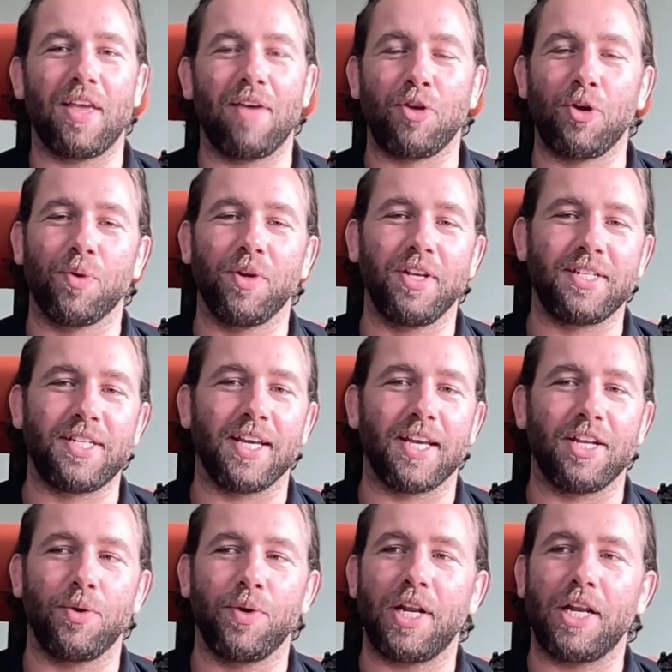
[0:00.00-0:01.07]
If you really dig
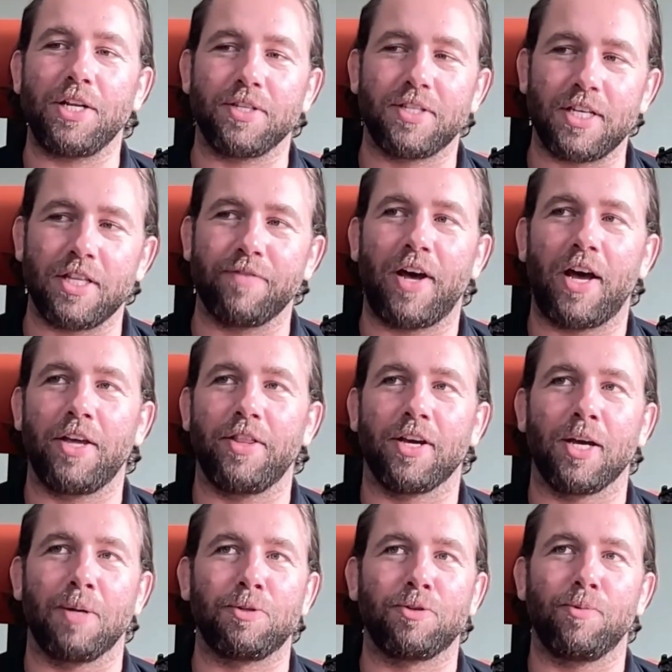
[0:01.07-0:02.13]
into it and you see the value that
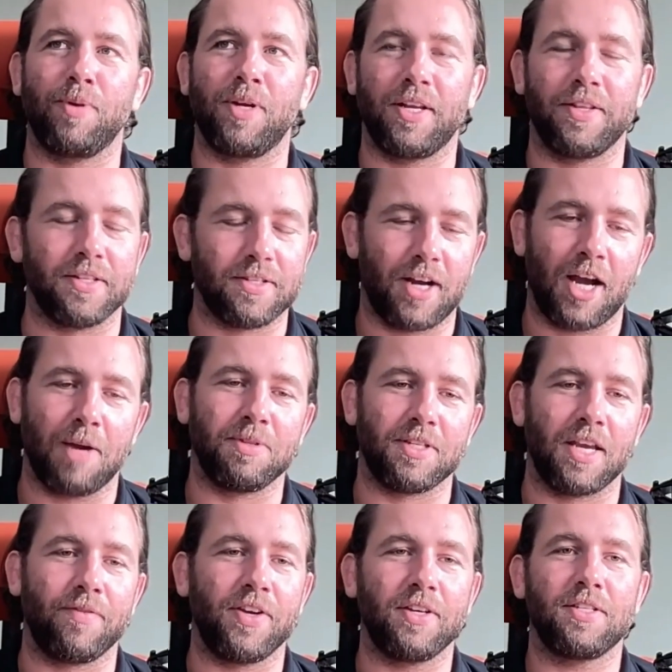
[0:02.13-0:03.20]
comes from it and the time
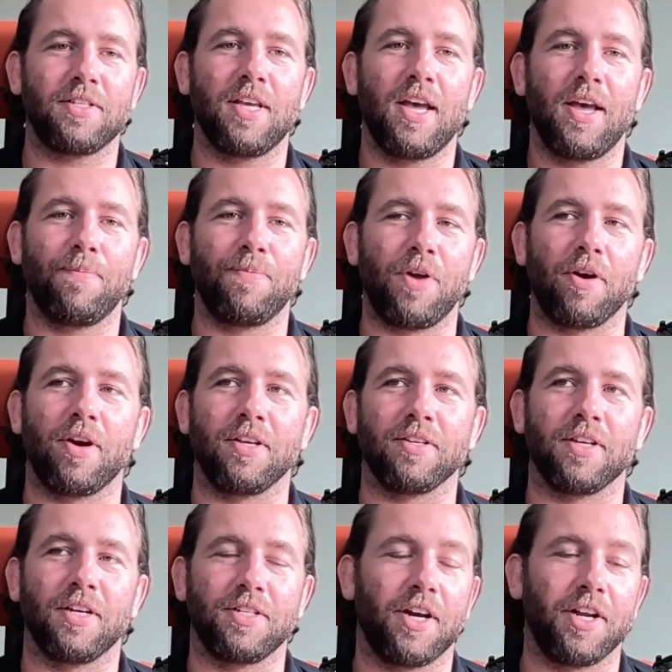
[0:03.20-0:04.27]
savings, there
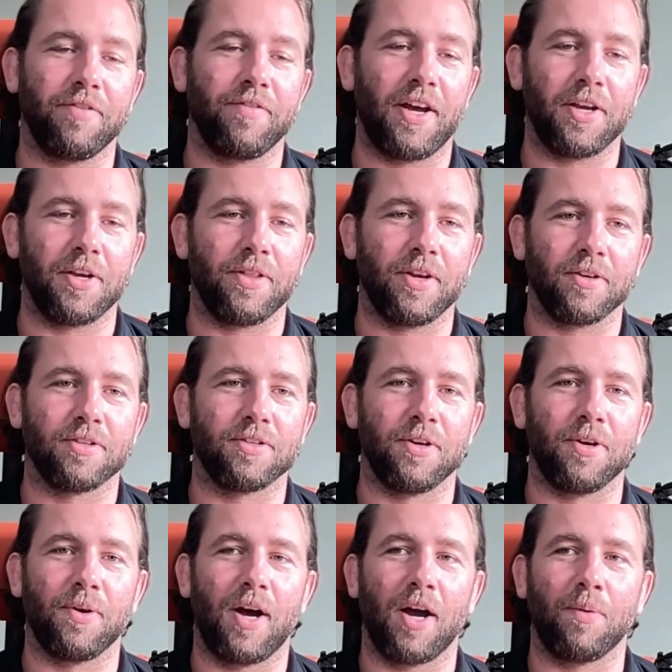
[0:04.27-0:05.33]
is a ton of value there.
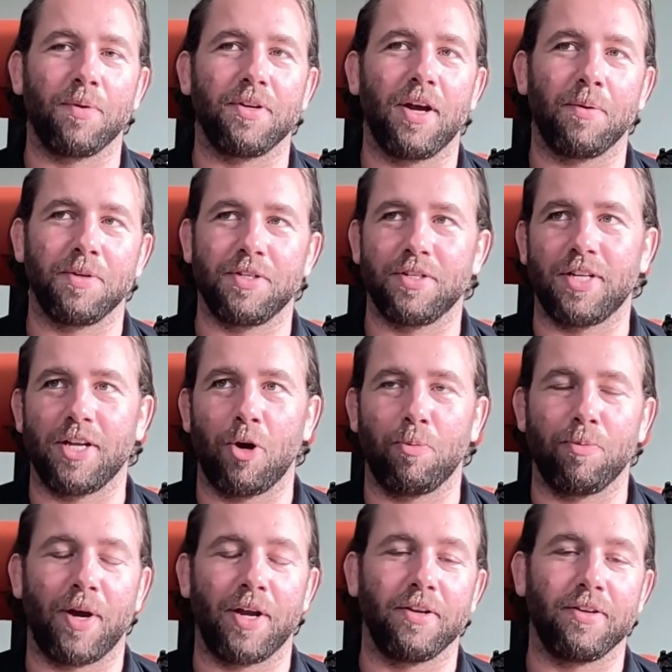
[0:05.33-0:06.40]
So I would just stay
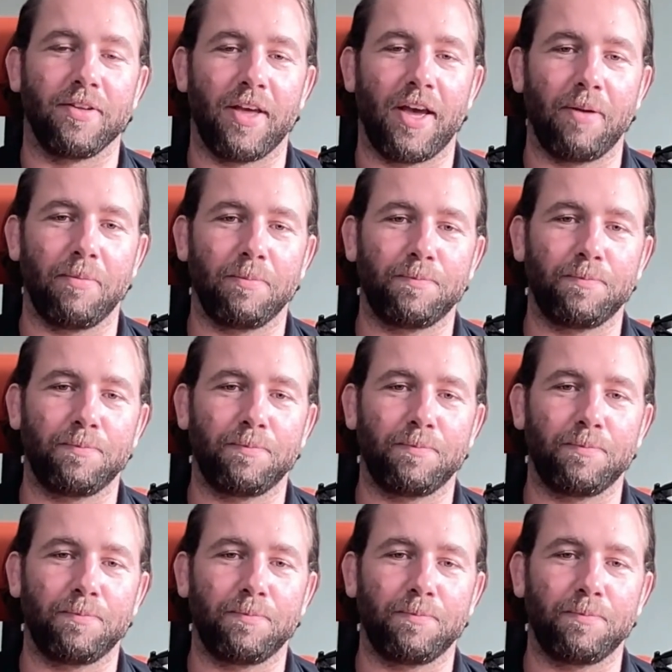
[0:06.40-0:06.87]
open-minded to that.